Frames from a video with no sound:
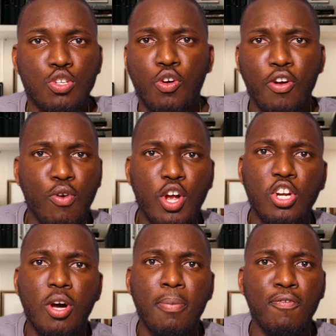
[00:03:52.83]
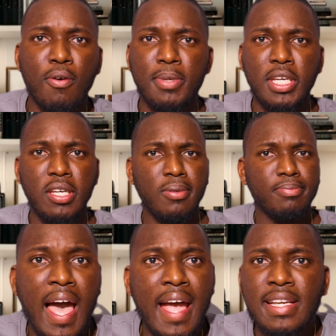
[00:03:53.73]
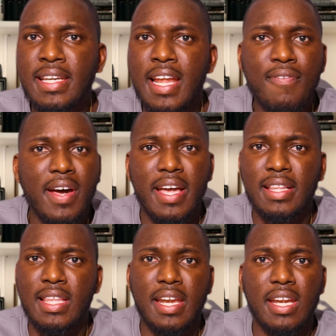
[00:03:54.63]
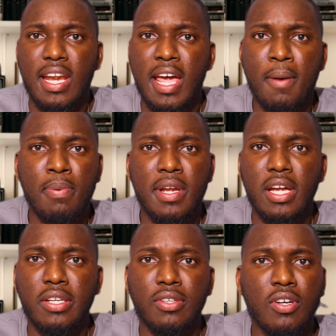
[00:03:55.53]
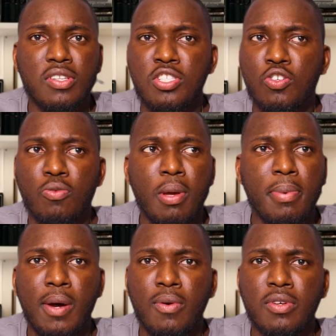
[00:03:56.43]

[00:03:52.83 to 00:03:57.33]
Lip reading: So growing up for me, I never entered an airplane until maybe I